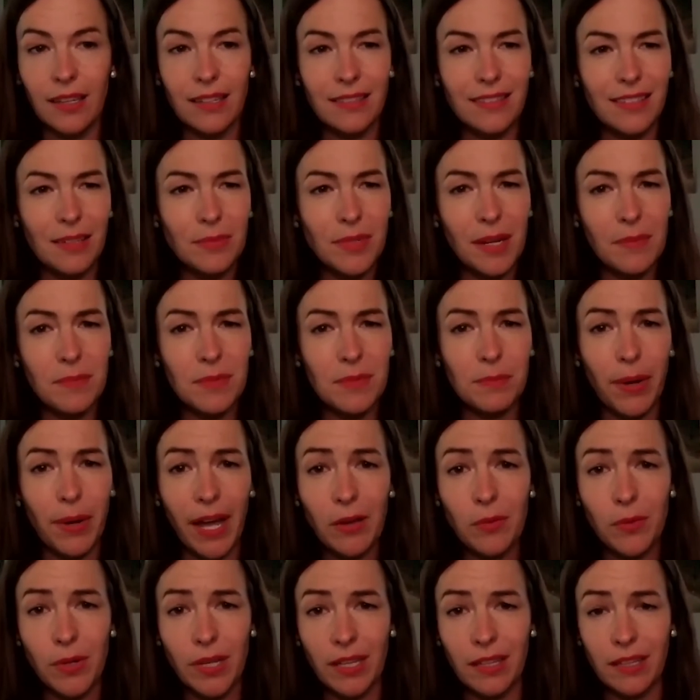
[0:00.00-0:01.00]
sometimes
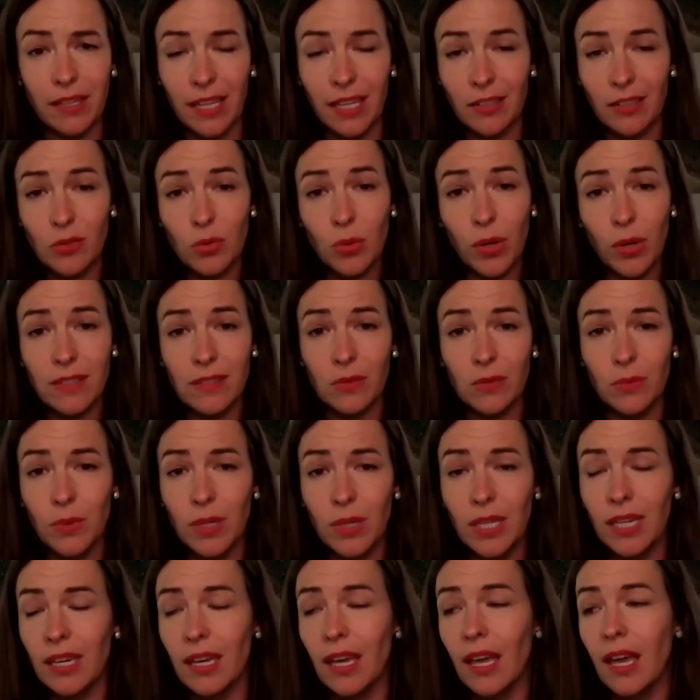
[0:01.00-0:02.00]
bi-week, like twice a
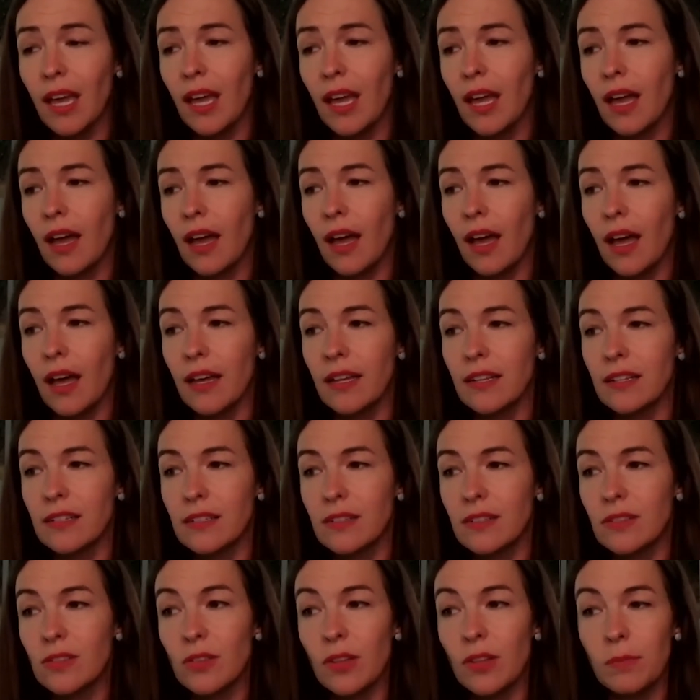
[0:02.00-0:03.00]
week,
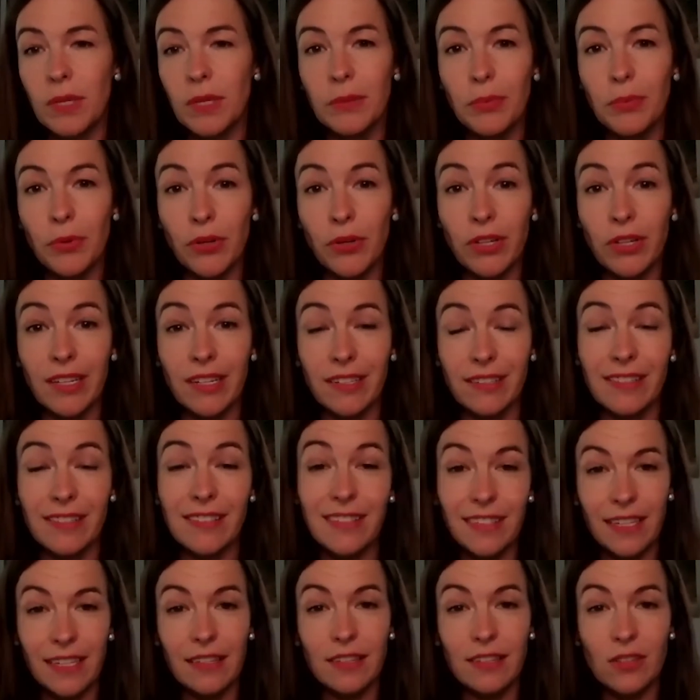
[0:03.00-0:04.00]
so that people could
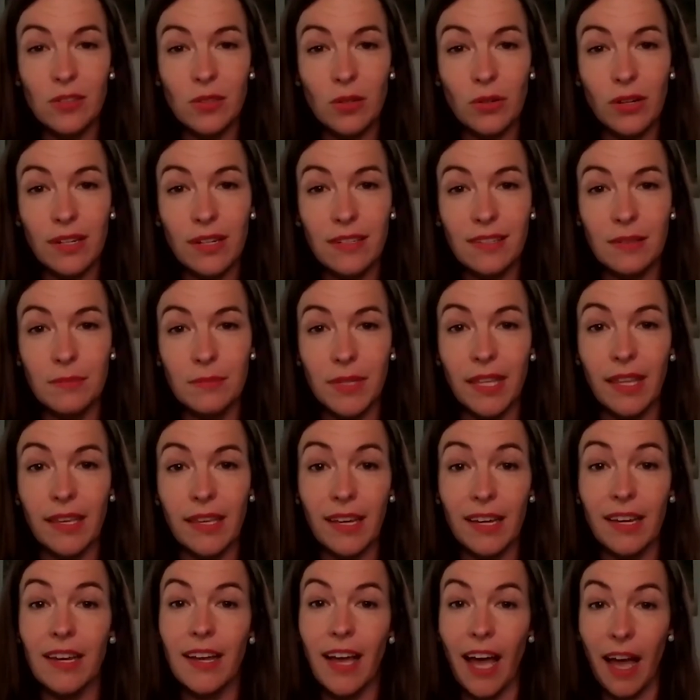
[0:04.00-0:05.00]
see the stories and be
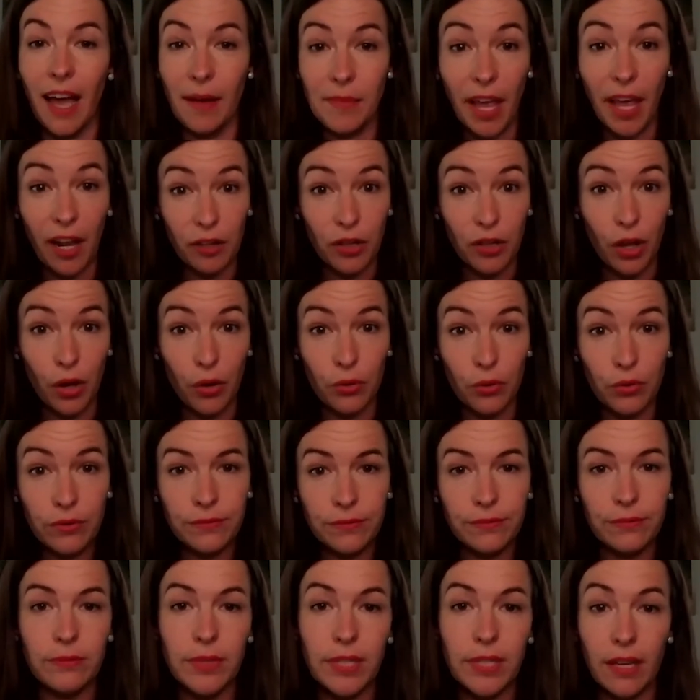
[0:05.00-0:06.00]
like, I'm not
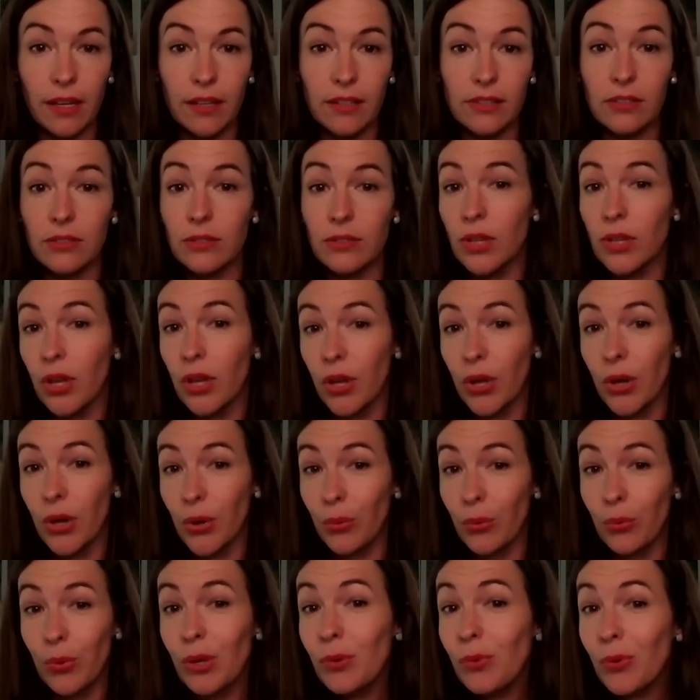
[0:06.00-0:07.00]
alone, because
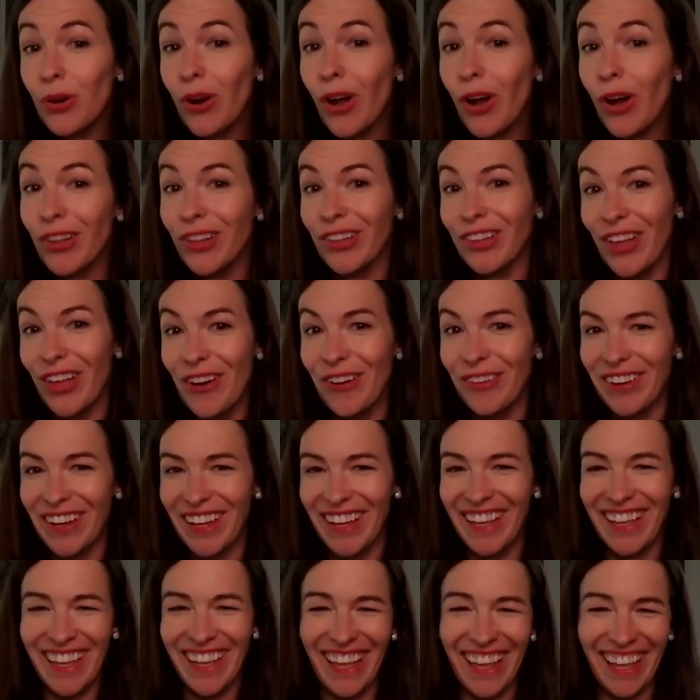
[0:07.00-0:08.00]
we were all alone,
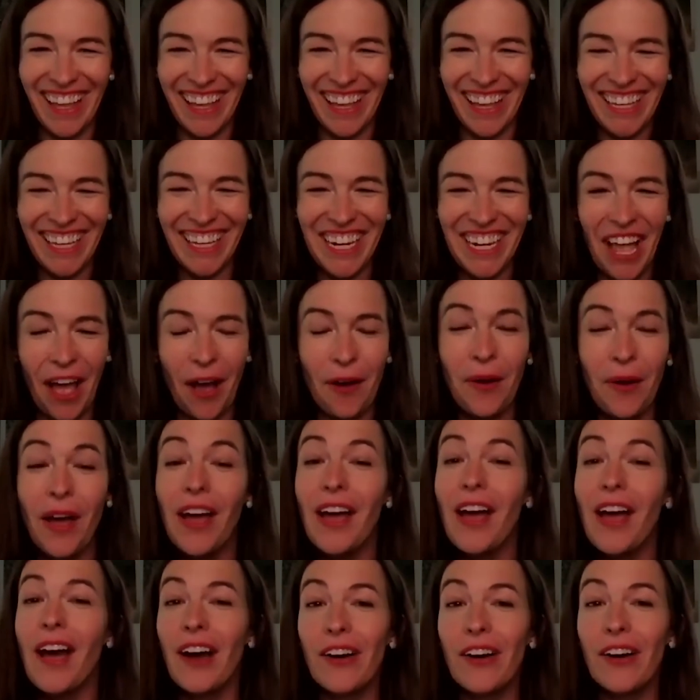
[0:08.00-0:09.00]
you know,
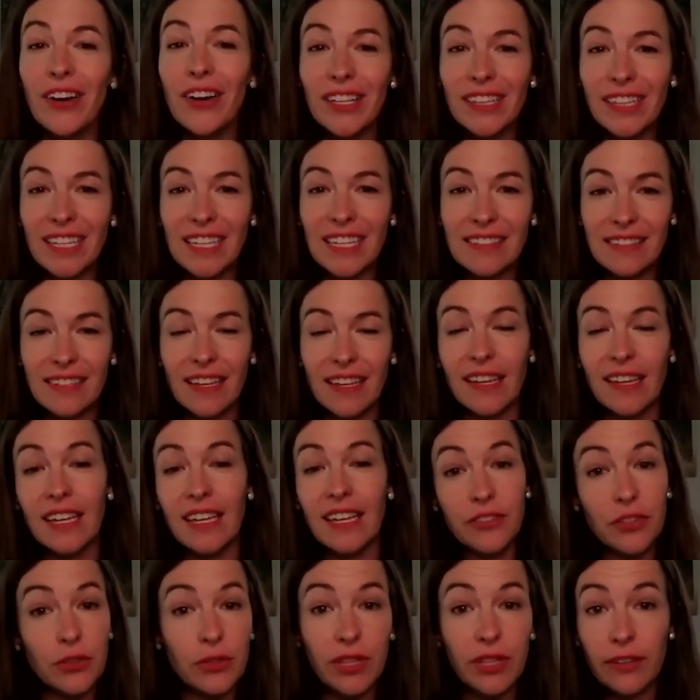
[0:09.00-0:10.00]
or at least
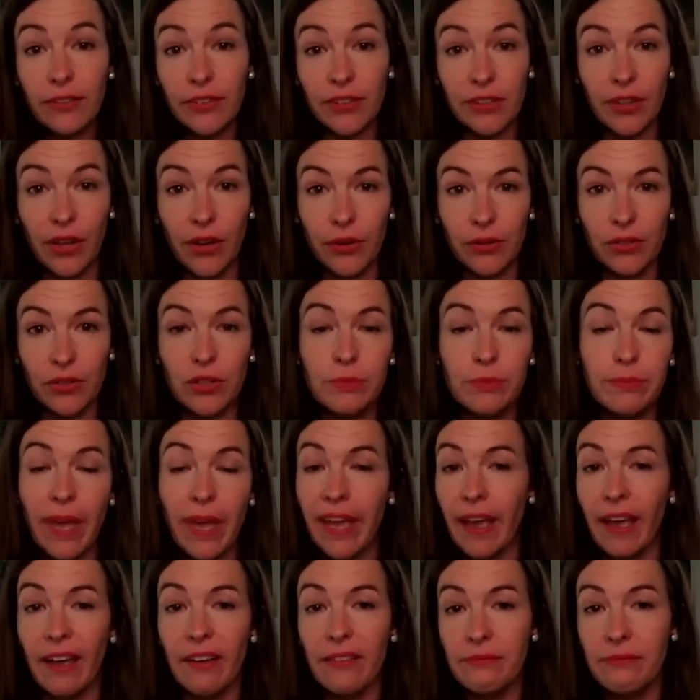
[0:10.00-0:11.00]
if you live alone, you
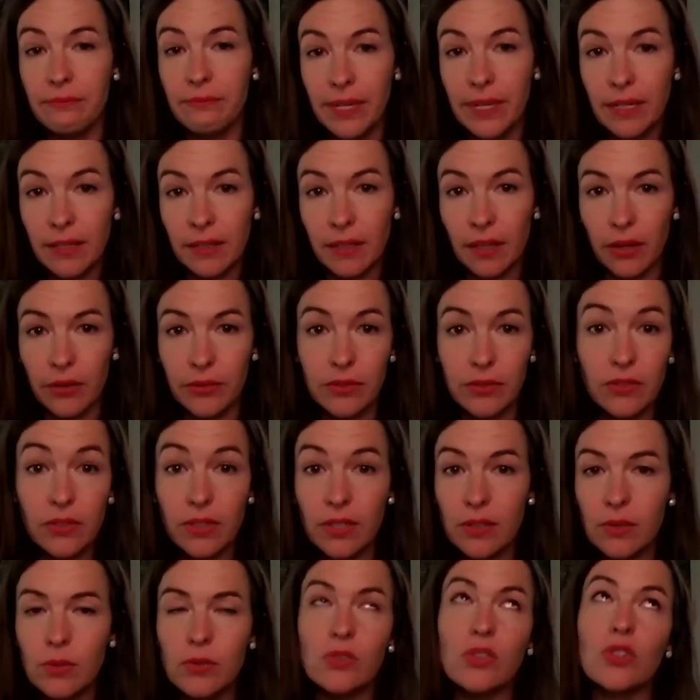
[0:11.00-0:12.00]
may have been alone. So
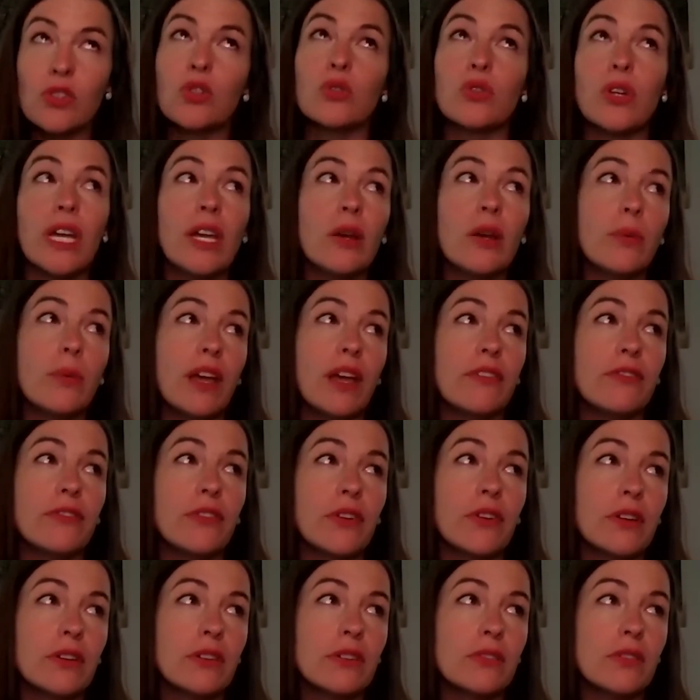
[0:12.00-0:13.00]
this was a great way
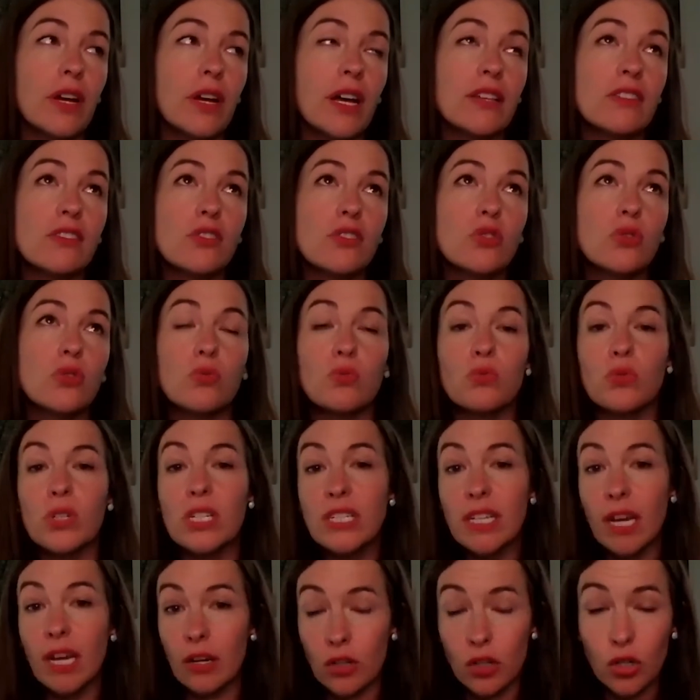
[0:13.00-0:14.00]
for us to
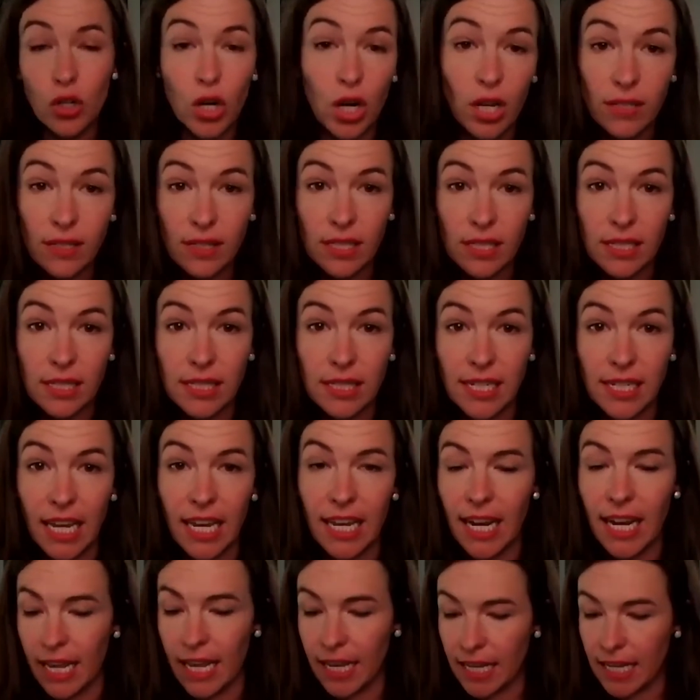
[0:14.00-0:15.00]
reach out across the
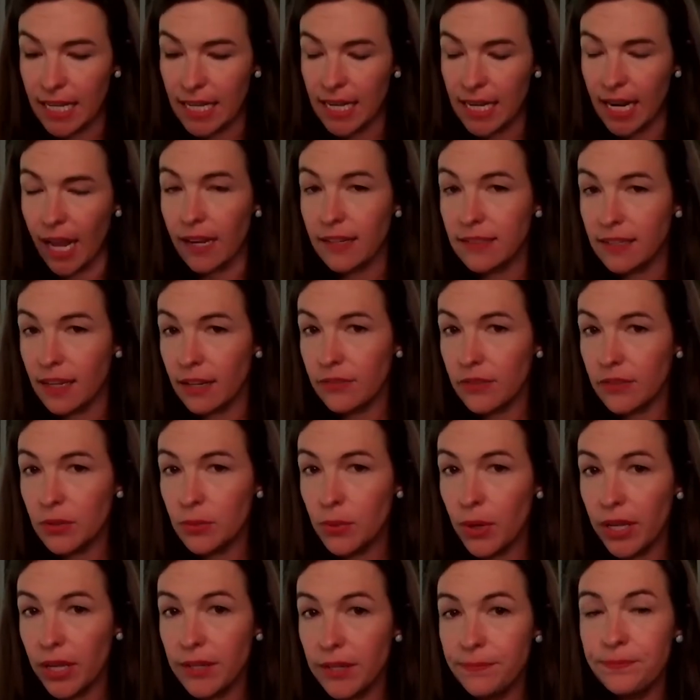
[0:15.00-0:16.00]
state and connect
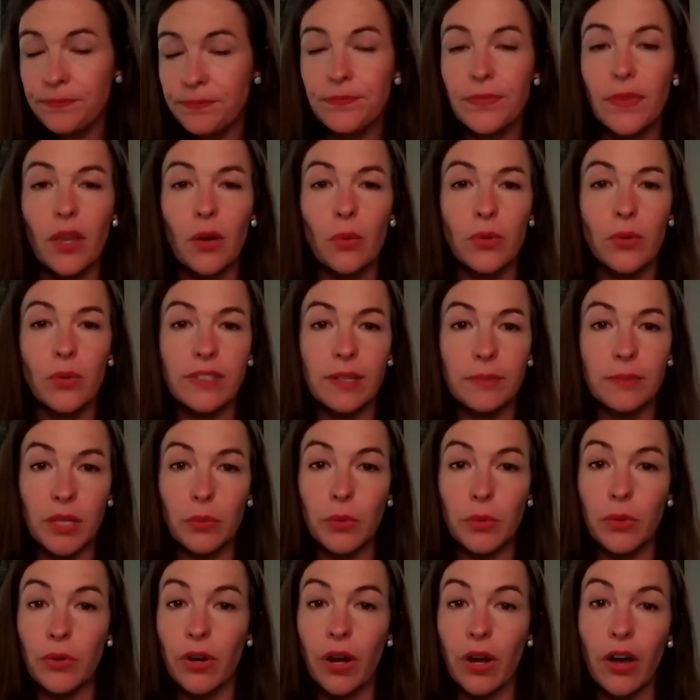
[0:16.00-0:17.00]
everyone with
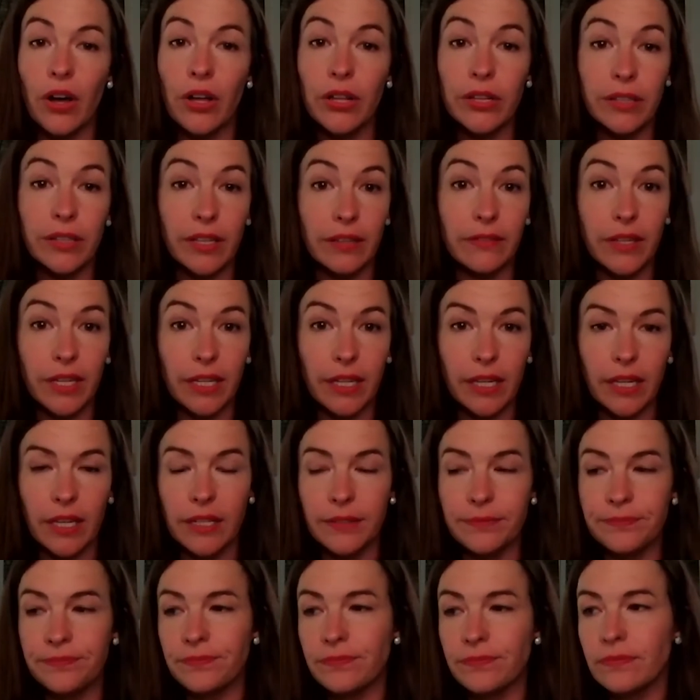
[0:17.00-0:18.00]
something we were all living
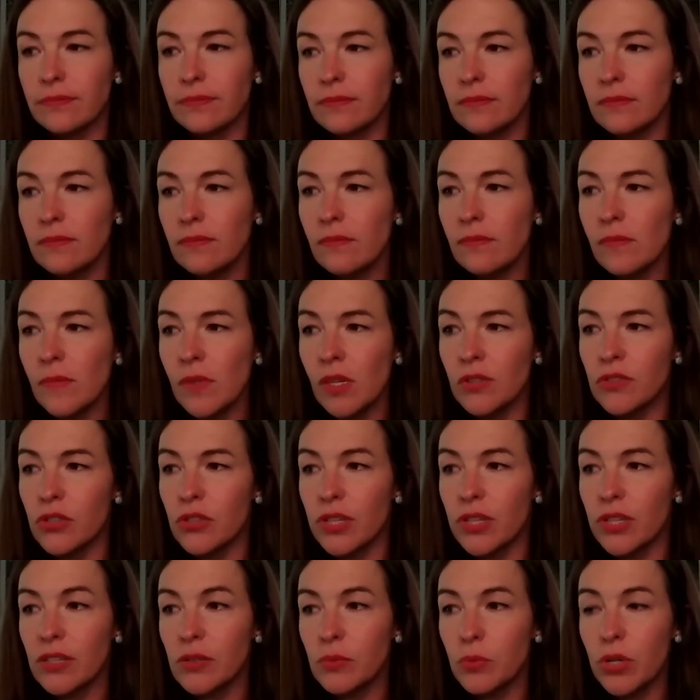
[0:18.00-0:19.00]
in.
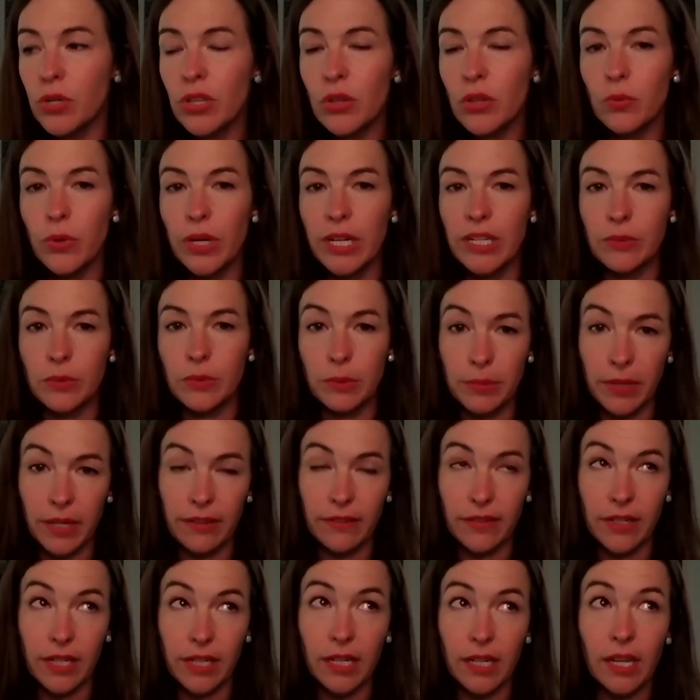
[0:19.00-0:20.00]
So that's one of the ways we
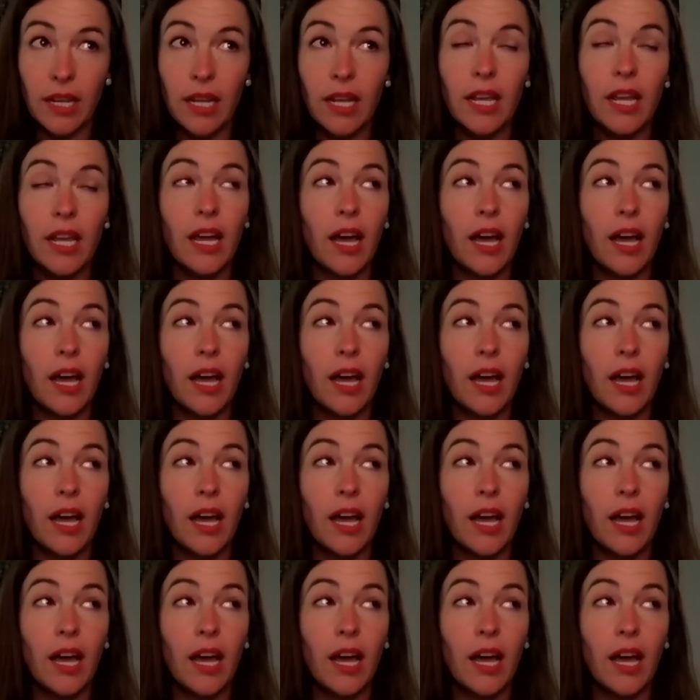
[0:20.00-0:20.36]
pivoted.